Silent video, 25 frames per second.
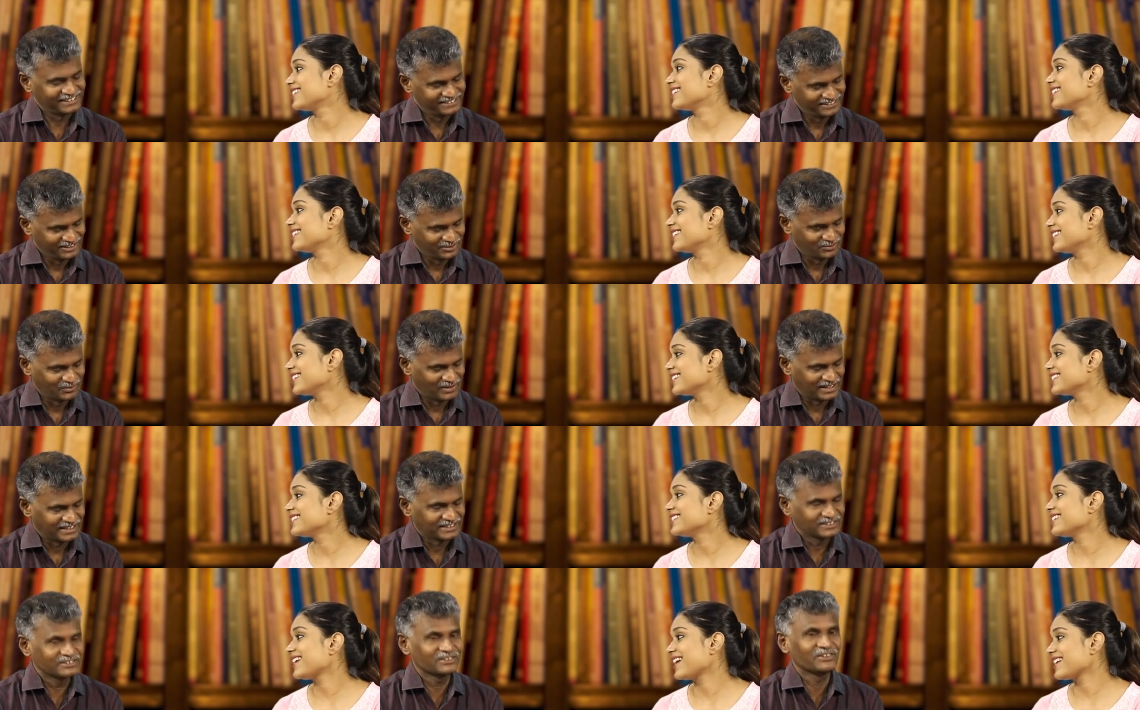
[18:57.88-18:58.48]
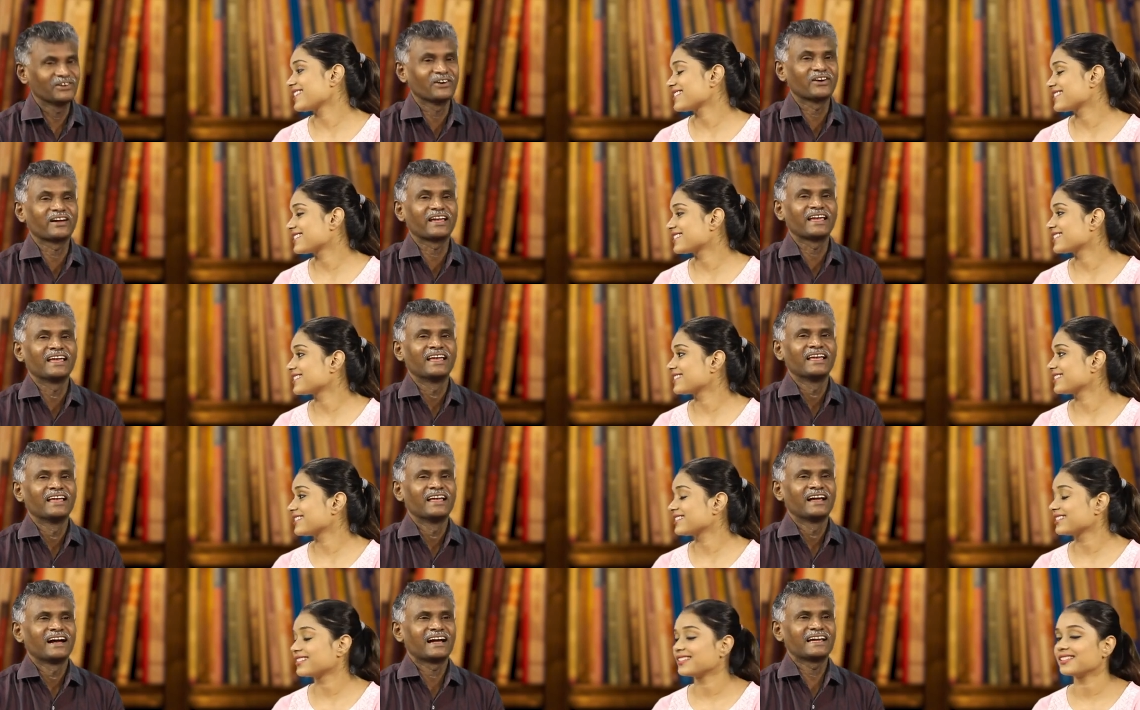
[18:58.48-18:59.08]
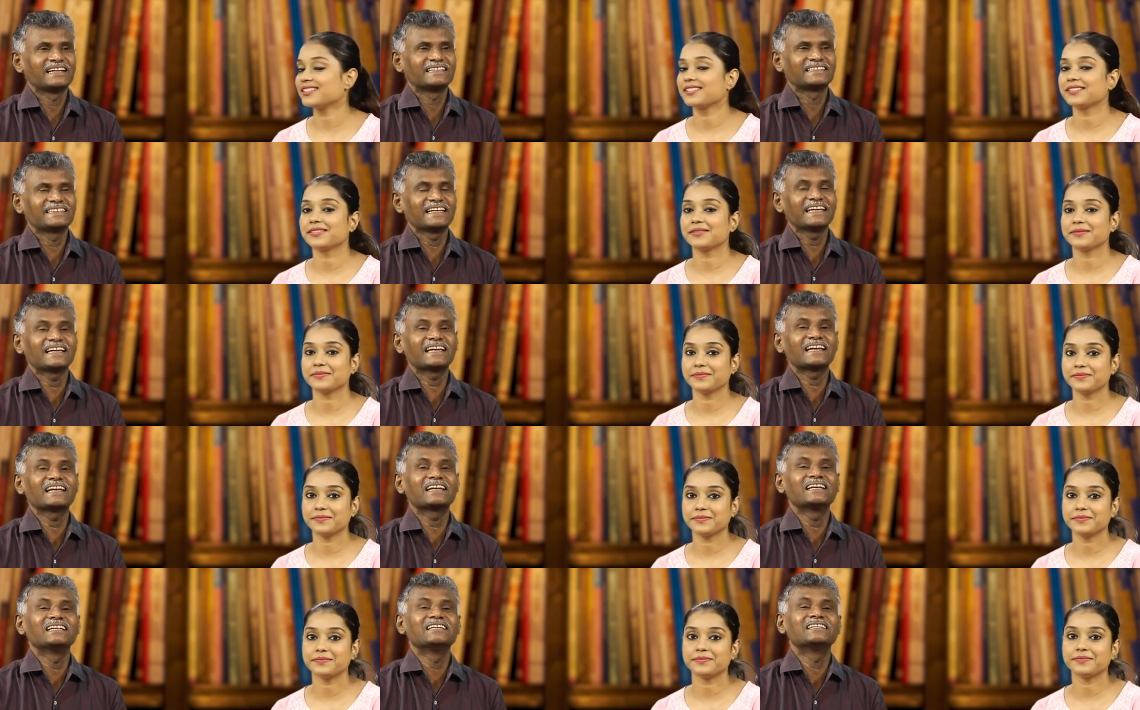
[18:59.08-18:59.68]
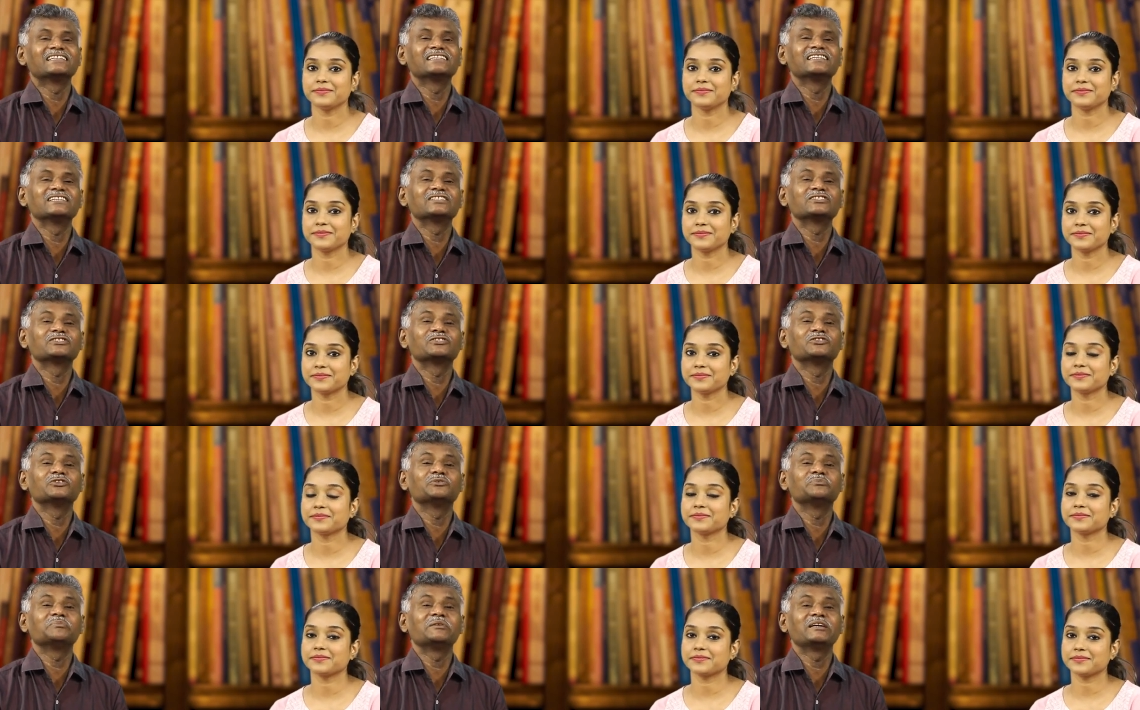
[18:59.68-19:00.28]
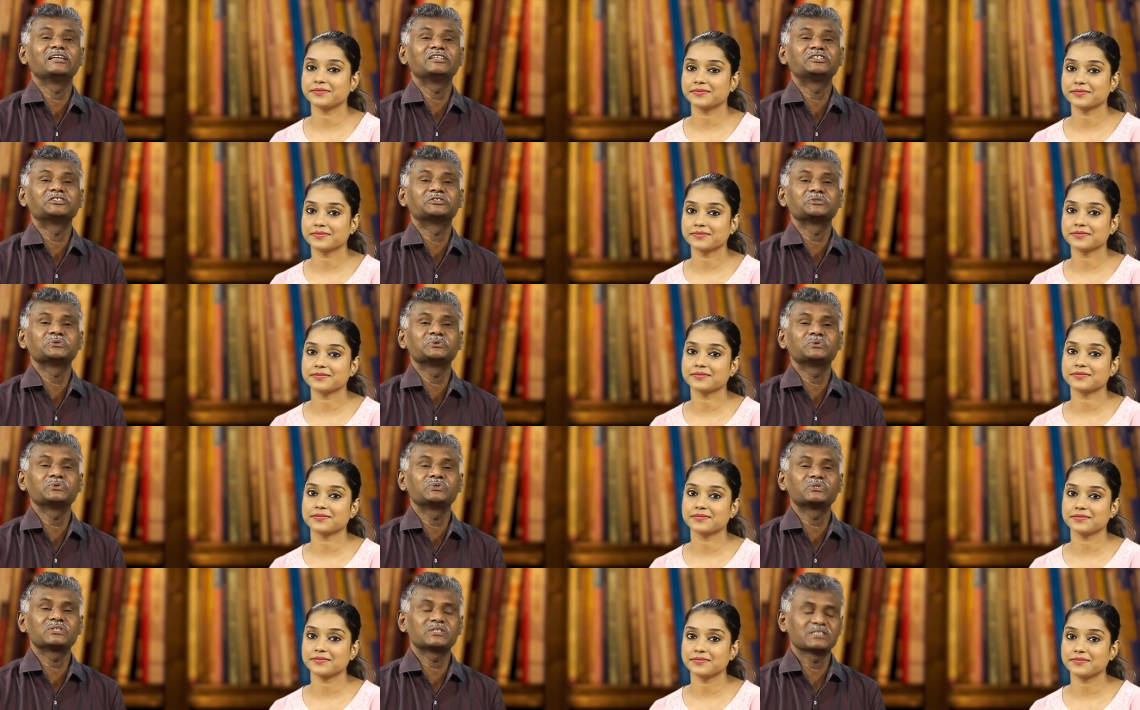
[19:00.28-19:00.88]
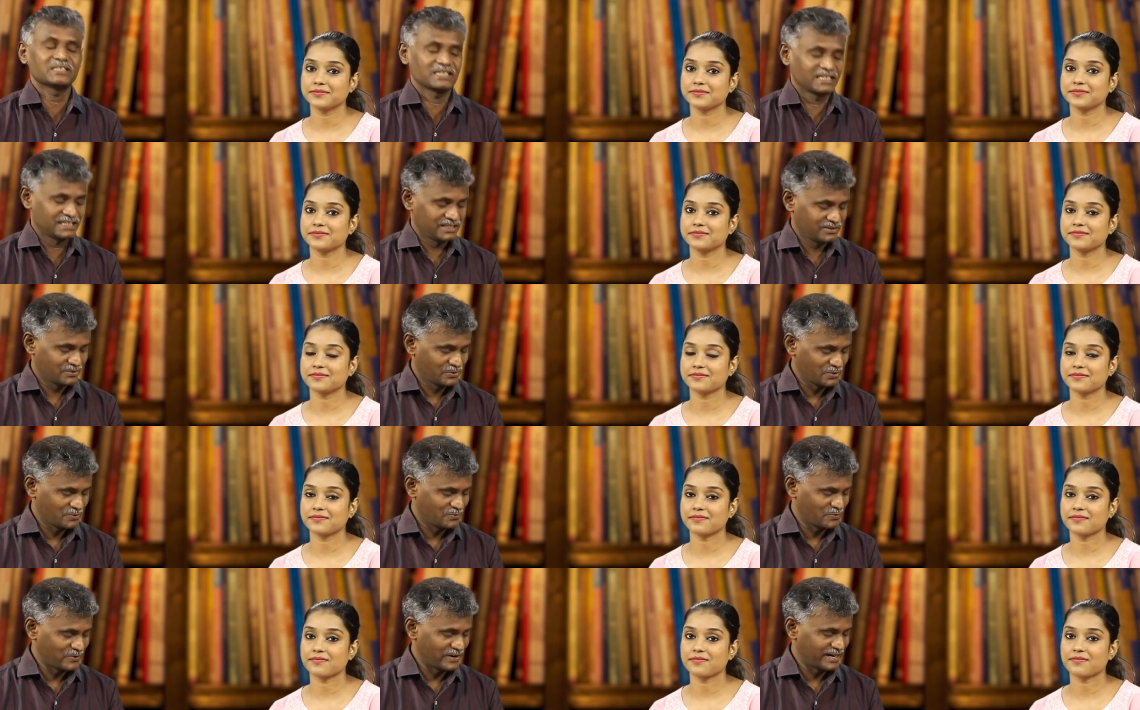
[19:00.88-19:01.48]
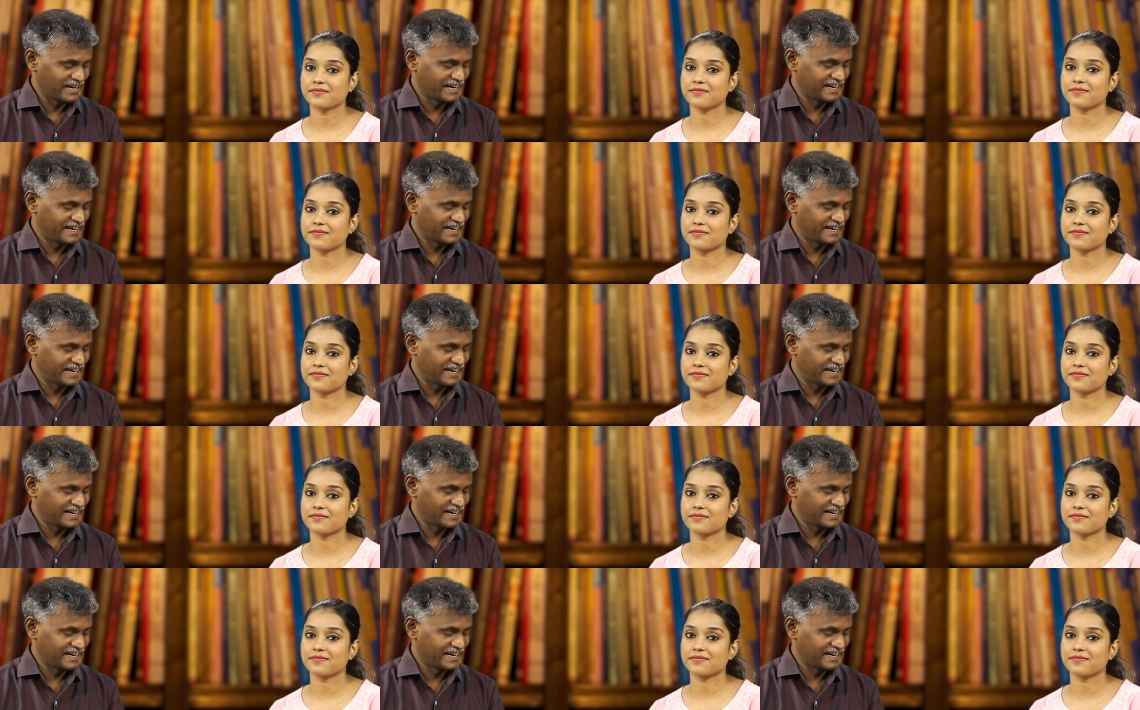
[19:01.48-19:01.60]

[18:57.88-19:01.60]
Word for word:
Speaker 1: other one. Yes. Okay. I take it learners you may choose uh, go for